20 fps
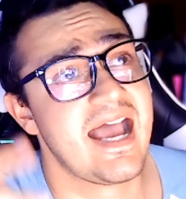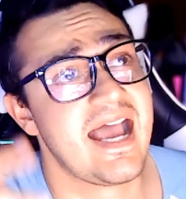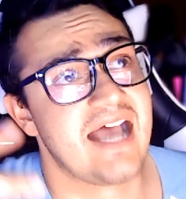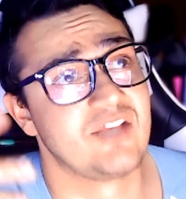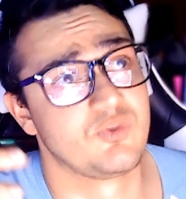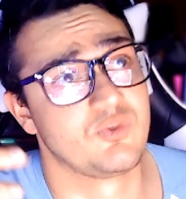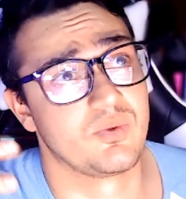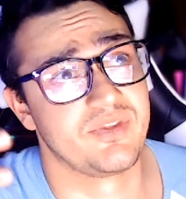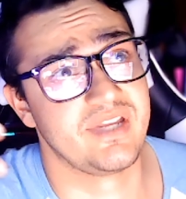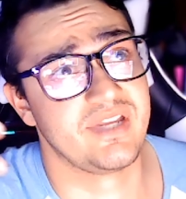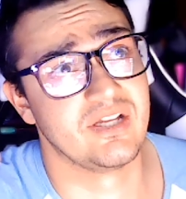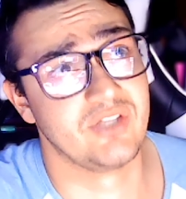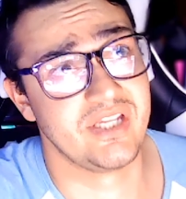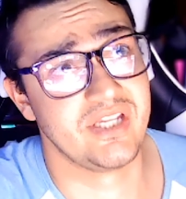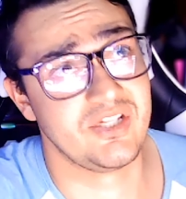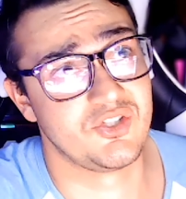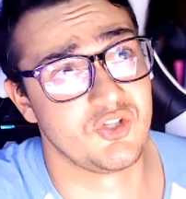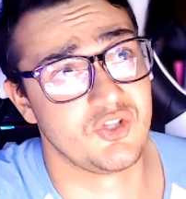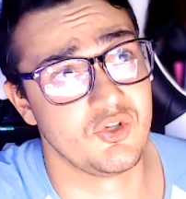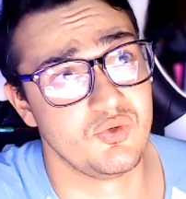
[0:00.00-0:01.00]
as where the
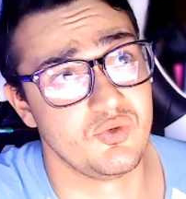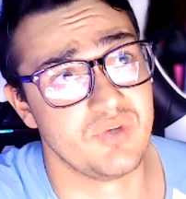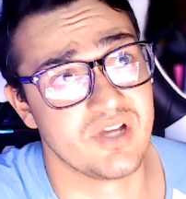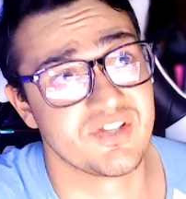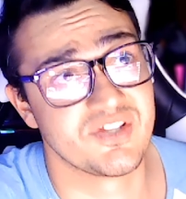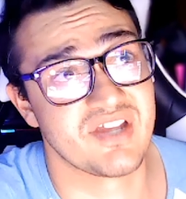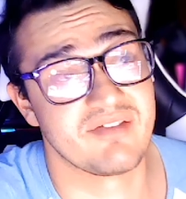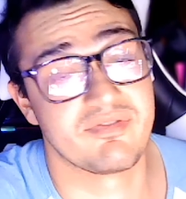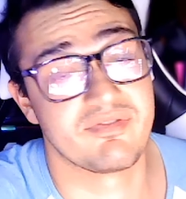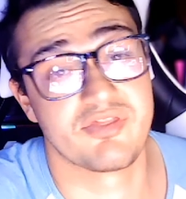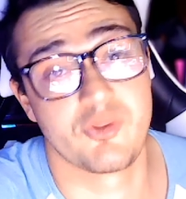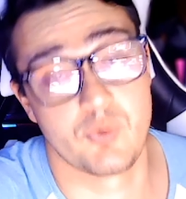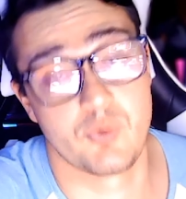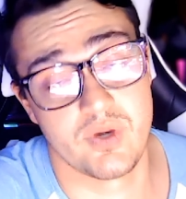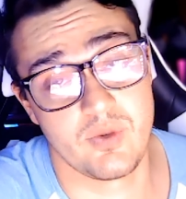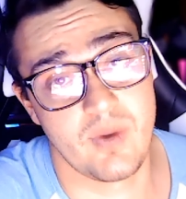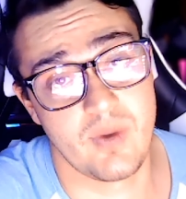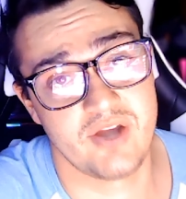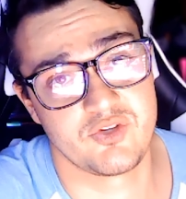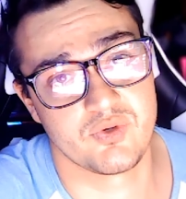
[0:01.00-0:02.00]
Elite 2 does have
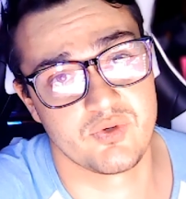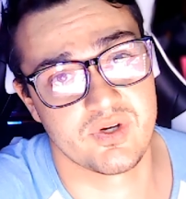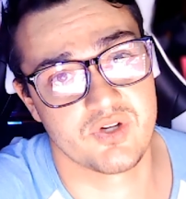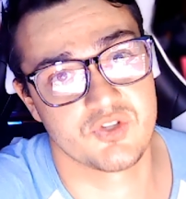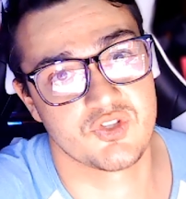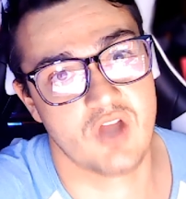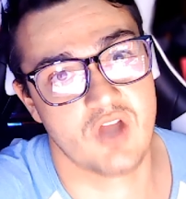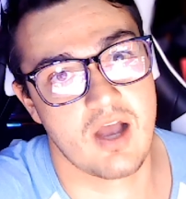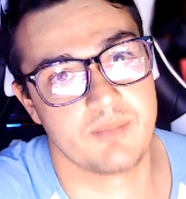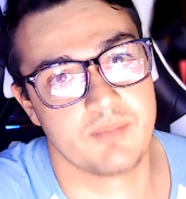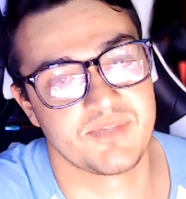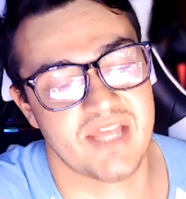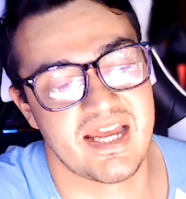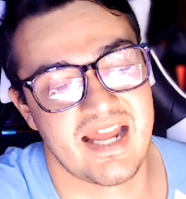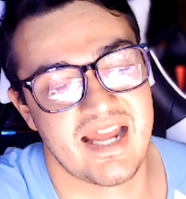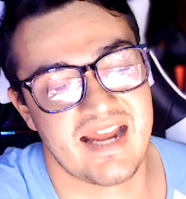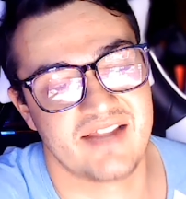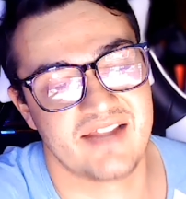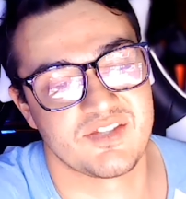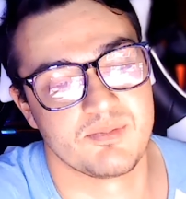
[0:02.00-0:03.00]
3-way trigger stops,
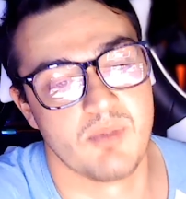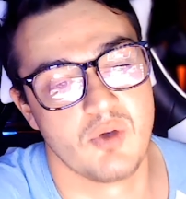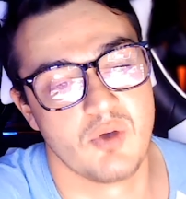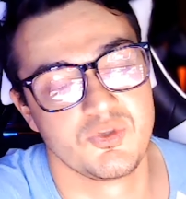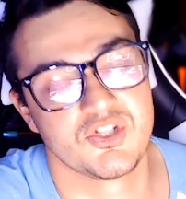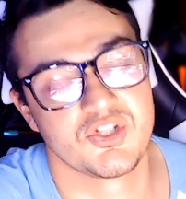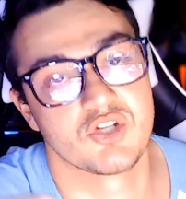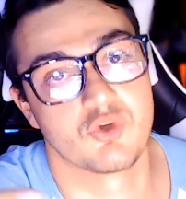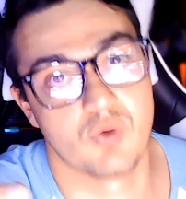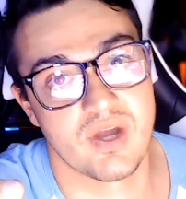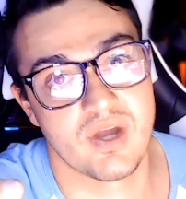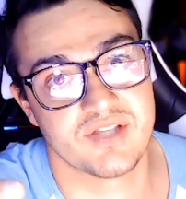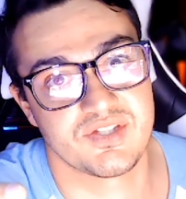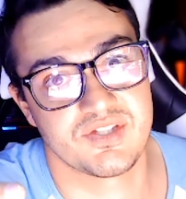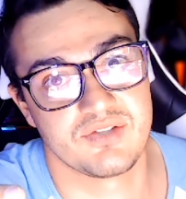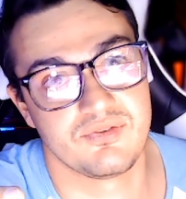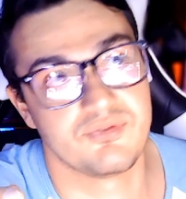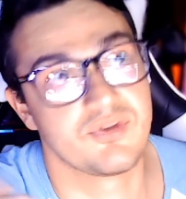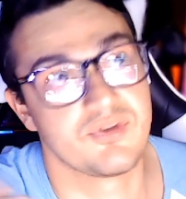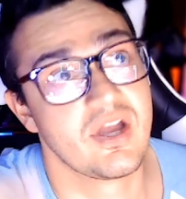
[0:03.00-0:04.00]
and at its most
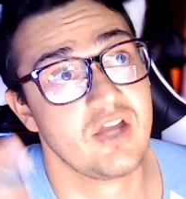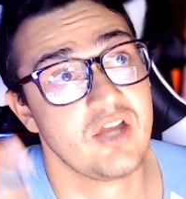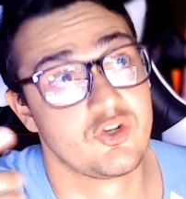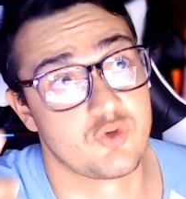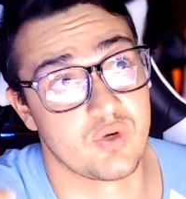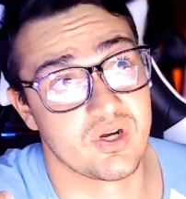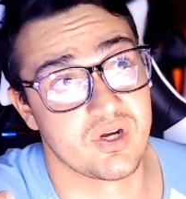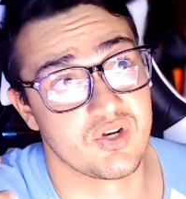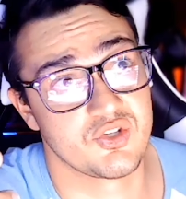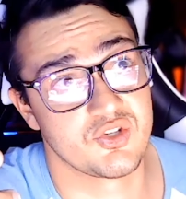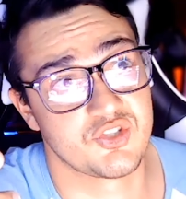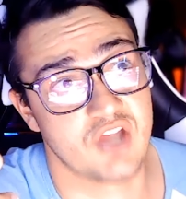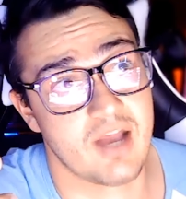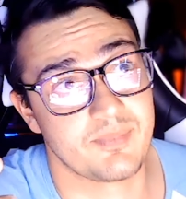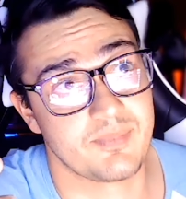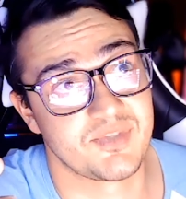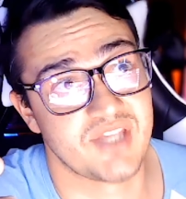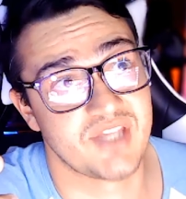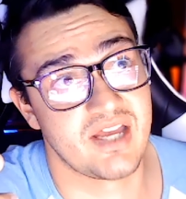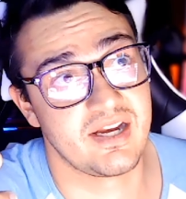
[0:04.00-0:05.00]
aggressive trigger
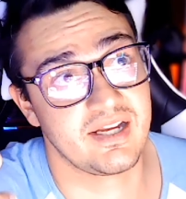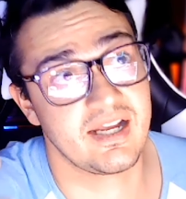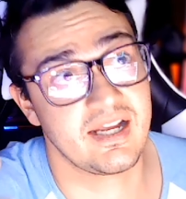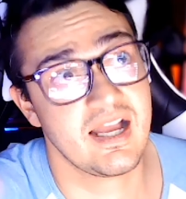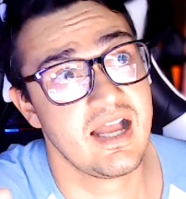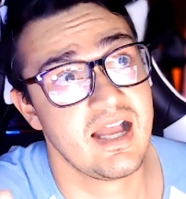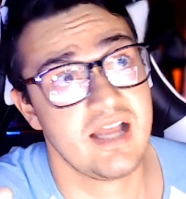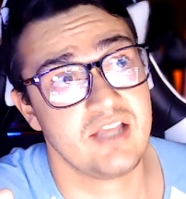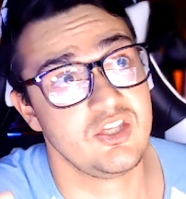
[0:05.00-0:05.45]
stop setting,